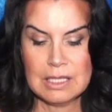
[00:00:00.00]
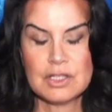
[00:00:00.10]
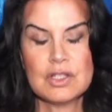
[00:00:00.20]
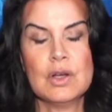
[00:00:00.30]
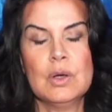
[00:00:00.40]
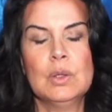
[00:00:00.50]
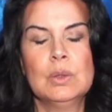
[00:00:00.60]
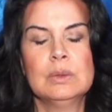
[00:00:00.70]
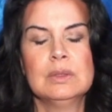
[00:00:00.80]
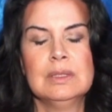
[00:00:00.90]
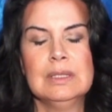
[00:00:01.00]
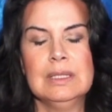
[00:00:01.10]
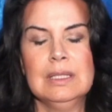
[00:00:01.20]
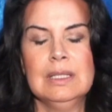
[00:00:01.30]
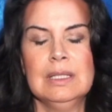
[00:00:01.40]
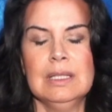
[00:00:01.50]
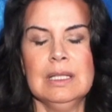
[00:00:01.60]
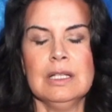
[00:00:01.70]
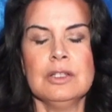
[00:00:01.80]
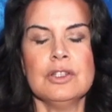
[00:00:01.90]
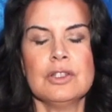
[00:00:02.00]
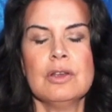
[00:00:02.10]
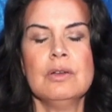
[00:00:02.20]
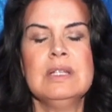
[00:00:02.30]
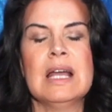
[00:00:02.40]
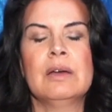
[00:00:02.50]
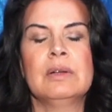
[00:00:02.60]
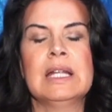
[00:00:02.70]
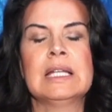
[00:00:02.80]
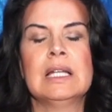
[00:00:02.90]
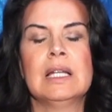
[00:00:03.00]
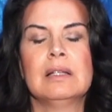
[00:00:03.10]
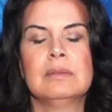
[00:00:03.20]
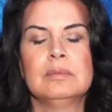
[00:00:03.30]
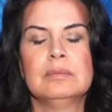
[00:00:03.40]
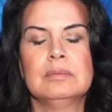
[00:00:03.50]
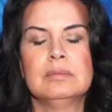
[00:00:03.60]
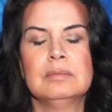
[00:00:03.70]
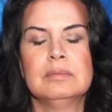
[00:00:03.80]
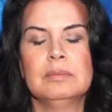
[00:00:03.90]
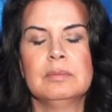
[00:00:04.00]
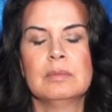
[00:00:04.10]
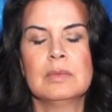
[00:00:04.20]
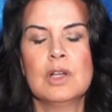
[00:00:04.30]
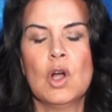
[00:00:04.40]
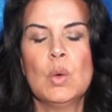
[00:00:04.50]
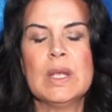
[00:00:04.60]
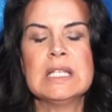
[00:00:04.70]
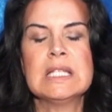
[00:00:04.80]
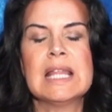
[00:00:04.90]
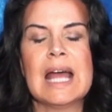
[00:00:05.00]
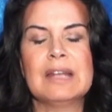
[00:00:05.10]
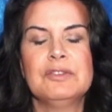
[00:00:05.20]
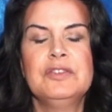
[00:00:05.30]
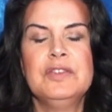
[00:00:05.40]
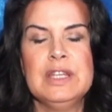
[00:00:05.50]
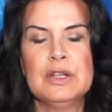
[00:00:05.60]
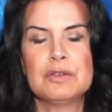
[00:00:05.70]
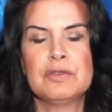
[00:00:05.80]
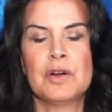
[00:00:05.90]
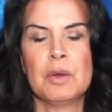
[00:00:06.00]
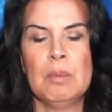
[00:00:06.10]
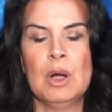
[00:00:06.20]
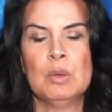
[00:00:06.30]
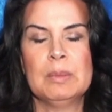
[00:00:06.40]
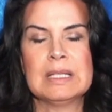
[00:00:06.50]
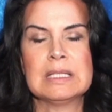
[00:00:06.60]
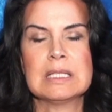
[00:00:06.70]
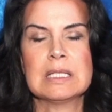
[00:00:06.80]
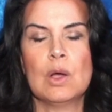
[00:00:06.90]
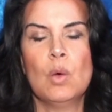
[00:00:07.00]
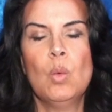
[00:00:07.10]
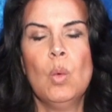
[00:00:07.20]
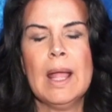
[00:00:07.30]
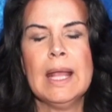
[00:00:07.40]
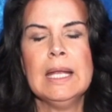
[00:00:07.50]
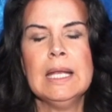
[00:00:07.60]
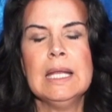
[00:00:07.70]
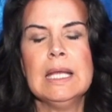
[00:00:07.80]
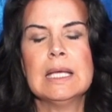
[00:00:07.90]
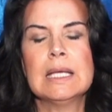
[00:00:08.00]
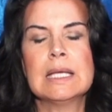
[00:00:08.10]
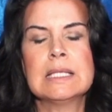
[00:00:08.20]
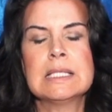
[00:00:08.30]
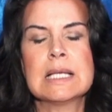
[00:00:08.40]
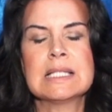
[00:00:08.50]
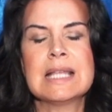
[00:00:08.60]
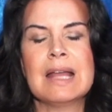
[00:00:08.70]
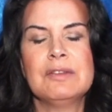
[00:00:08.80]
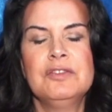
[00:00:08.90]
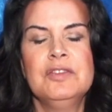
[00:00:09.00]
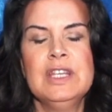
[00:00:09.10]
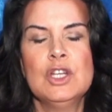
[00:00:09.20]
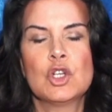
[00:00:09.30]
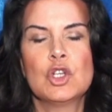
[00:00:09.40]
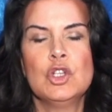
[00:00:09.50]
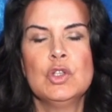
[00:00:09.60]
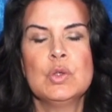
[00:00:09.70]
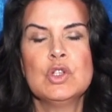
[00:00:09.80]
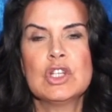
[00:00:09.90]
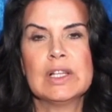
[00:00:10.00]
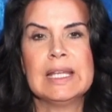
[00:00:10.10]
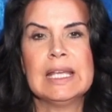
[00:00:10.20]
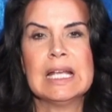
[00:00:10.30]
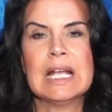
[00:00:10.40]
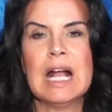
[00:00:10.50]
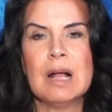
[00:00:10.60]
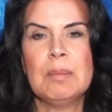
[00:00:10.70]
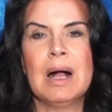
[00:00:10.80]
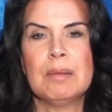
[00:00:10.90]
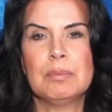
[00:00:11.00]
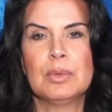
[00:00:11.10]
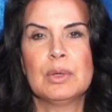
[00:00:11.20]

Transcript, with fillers: So just go down and go into that fear for a moment. When does that fear usually come up?